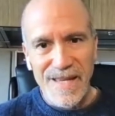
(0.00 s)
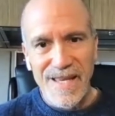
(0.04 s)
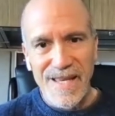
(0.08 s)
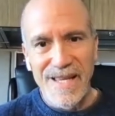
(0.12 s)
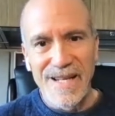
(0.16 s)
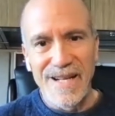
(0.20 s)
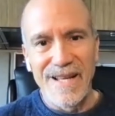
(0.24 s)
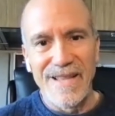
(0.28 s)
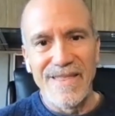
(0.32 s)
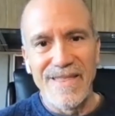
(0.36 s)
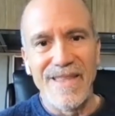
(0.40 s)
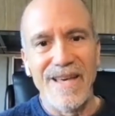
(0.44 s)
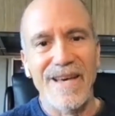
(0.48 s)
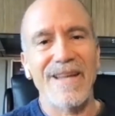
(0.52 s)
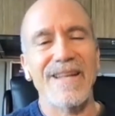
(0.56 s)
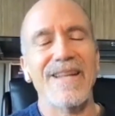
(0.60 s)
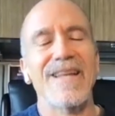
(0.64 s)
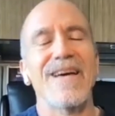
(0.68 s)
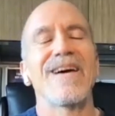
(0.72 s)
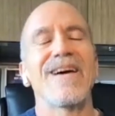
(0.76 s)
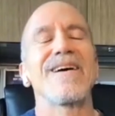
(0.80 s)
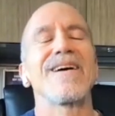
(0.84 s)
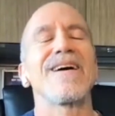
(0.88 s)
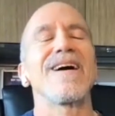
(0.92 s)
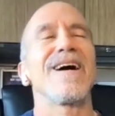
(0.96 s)
And I thought,
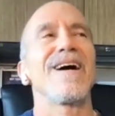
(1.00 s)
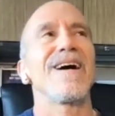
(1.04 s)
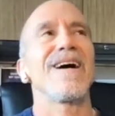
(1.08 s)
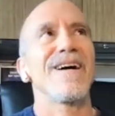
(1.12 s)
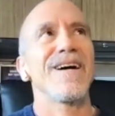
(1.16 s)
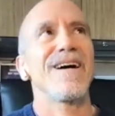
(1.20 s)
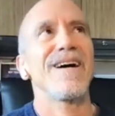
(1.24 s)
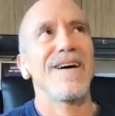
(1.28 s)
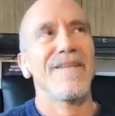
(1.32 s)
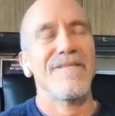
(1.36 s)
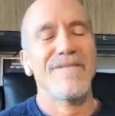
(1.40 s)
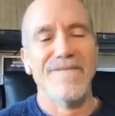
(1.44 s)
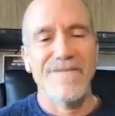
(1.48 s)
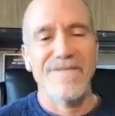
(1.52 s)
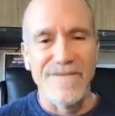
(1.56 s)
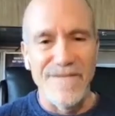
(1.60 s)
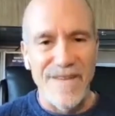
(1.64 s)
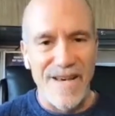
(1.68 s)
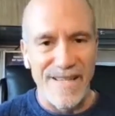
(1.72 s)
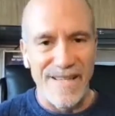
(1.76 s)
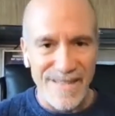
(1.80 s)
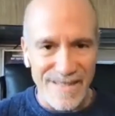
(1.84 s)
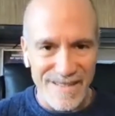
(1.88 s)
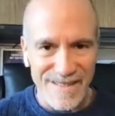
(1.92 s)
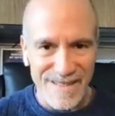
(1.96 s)
aha,
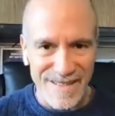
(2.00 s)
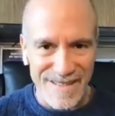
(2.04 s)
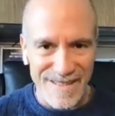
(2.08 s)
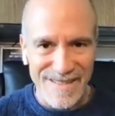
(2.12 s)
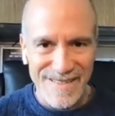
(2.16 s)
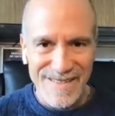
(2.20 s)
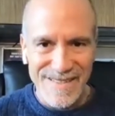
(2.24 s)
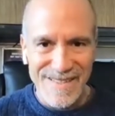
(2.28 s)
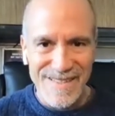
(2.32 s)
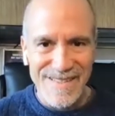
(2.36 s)
finally,